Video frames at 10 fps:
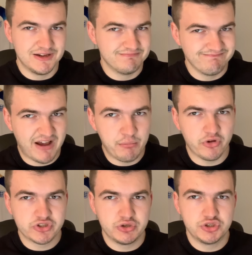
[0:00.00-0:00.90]
I'm
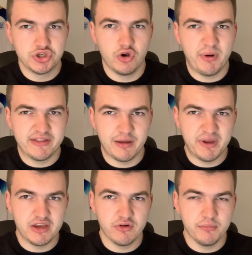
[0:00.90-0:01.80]
not too sure about that. Make
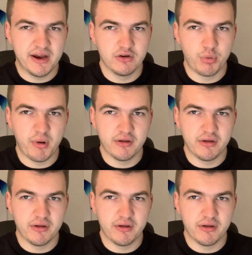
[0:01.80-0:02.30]
your own mind up about